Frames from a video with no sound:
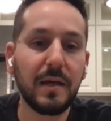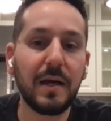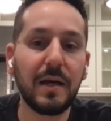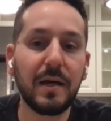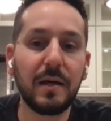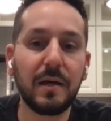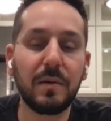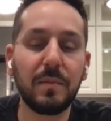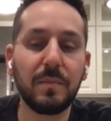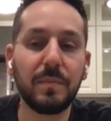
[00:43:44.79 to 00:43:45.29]

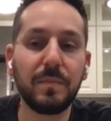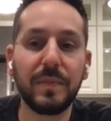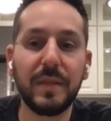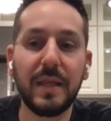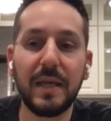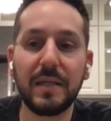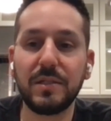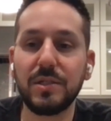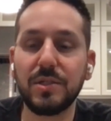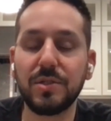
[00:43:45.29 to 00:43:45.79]
um,
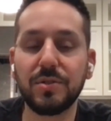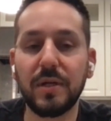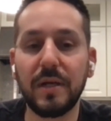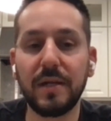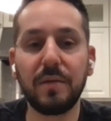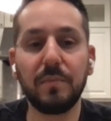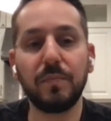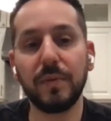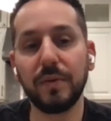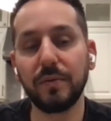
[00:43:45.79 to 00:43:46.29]
and just
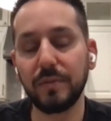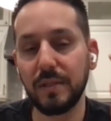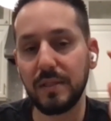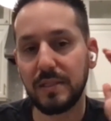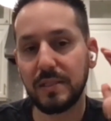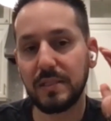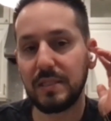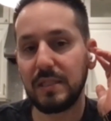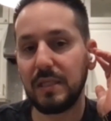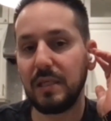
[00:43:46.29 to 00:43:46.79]
try to build
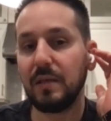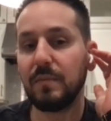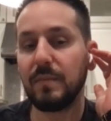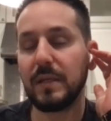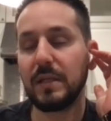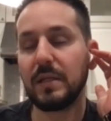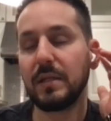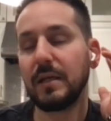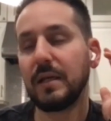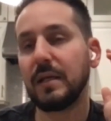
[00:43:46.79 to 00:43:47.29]
this
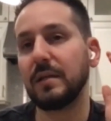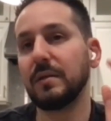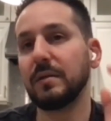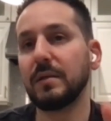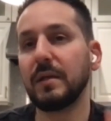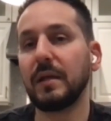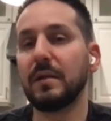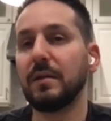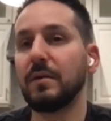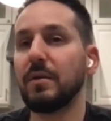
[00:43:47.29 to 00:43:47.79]
team and, and
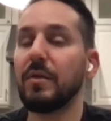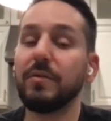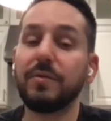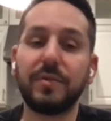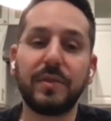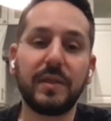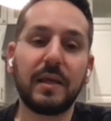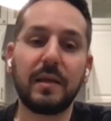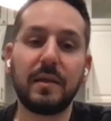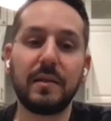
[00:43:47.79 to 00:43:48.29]
and
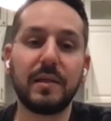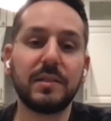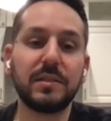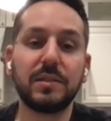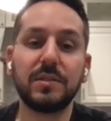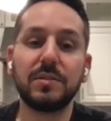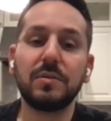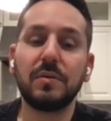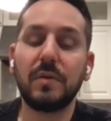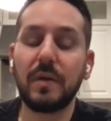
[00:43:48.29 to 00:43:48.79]
another thing i like
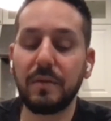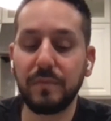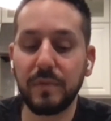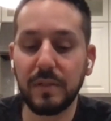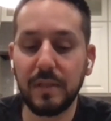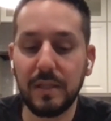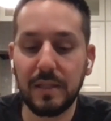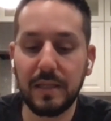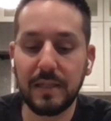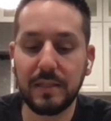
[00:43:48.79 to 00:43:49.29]
to do i
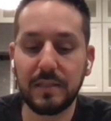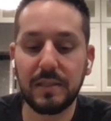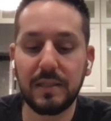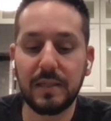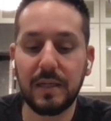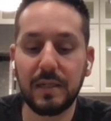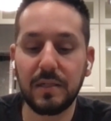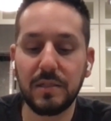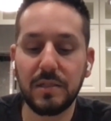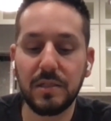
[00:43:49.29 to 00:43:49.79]
really like to
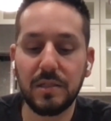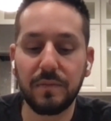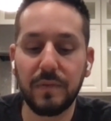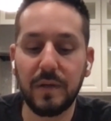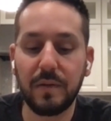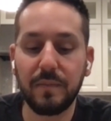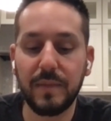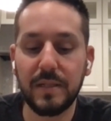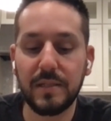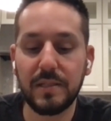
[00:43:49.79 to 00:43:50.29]
kind of
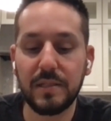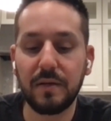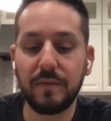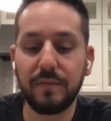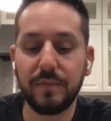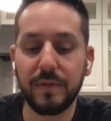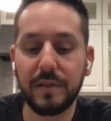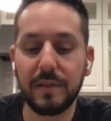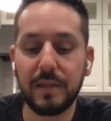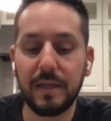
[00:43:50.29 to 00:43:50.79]
surround
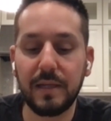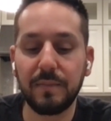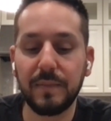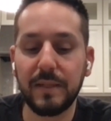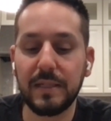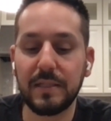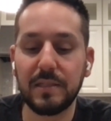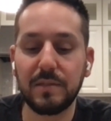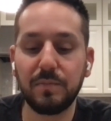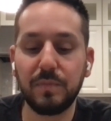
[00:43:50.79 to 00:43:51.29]
myself with
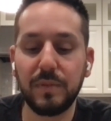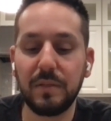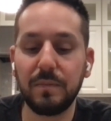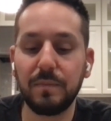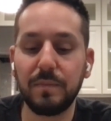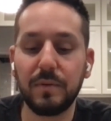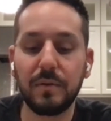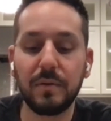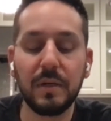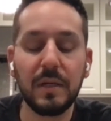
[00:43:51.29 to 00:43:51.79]
like-minded
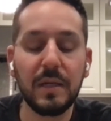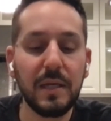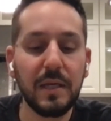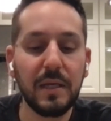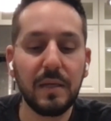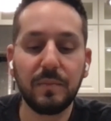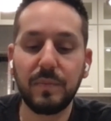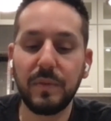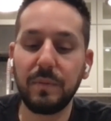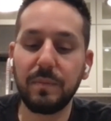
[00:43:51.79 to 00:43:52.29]
people
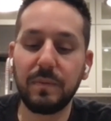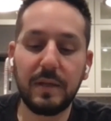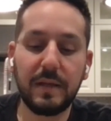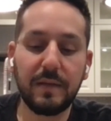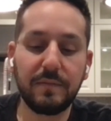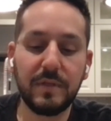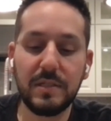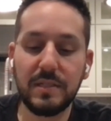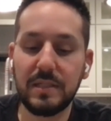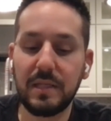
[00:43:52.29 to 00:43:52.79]
people
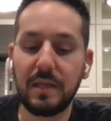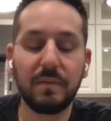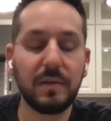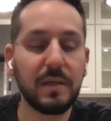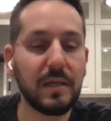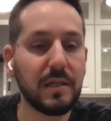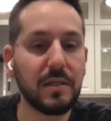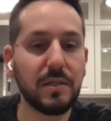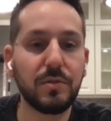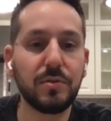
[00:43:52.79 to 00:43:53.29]
have the same
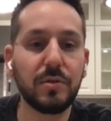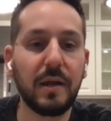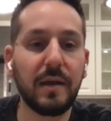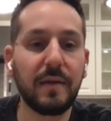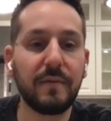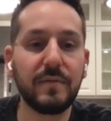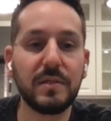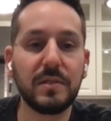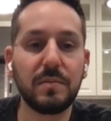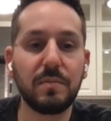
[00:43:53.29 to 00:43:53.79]
kind of
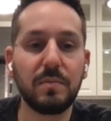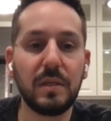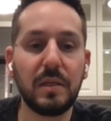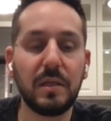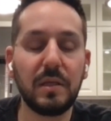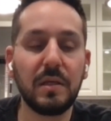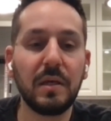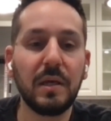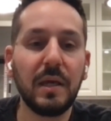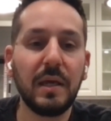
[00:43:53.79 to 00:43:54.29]
drive as
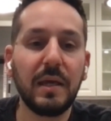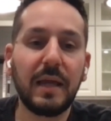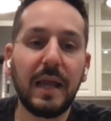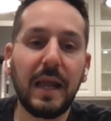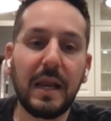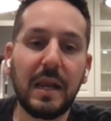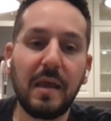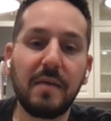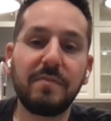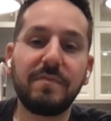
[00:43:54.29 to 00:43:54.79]
me
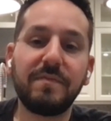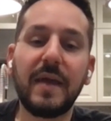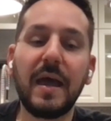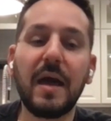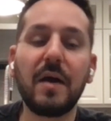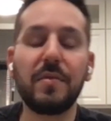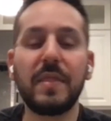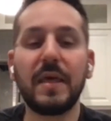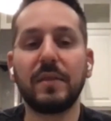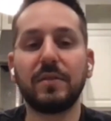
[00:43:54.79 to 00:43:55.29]
and i
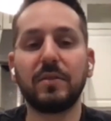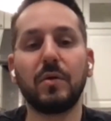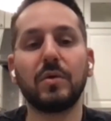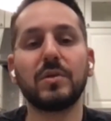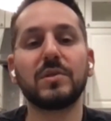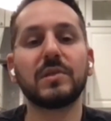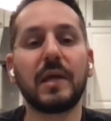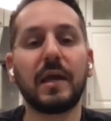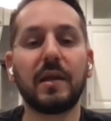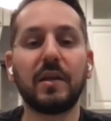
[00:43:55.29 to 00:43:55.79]
found that
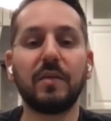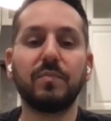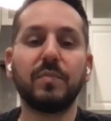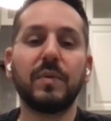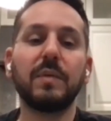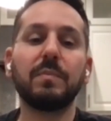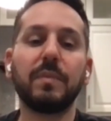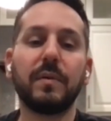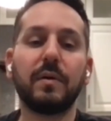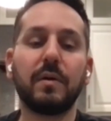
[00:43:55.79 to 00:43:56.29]
those kind of
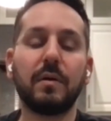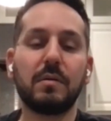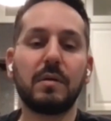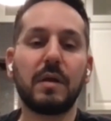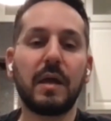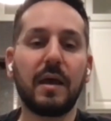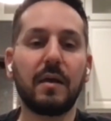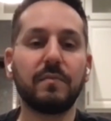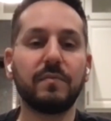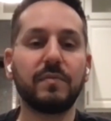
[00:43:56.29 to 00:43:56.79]
people
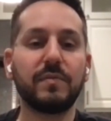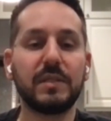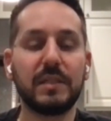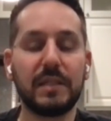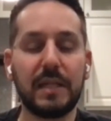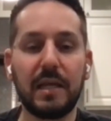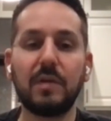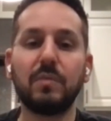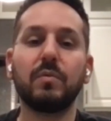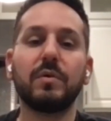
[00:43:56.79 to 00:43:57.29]
have
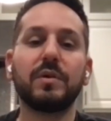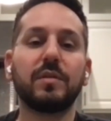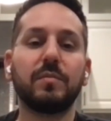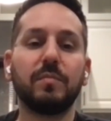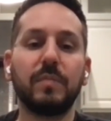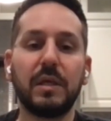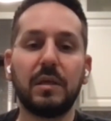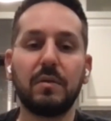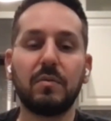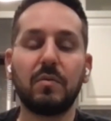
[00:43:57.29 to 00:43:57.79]
stayed with
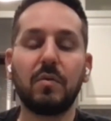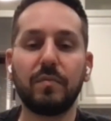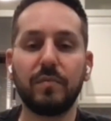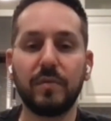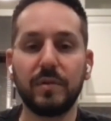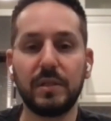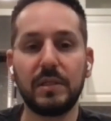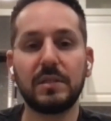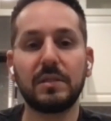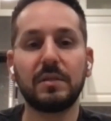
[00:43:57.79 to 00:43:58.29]
me
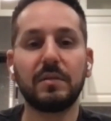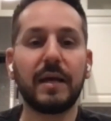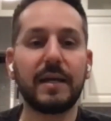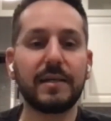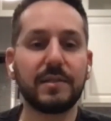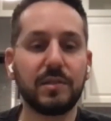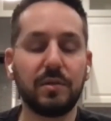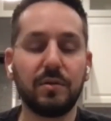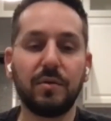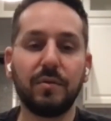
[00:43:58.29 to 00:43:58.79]
over these
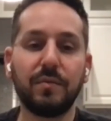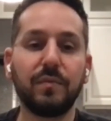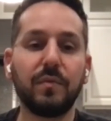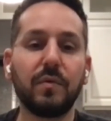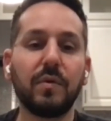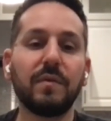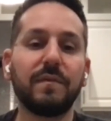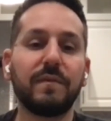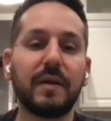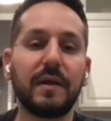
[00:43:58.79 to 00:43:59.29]
last you know
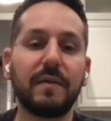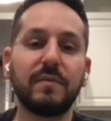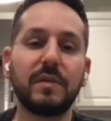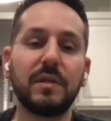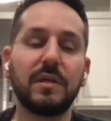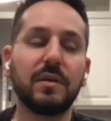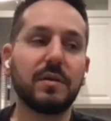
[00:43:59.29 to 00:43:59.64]
four or five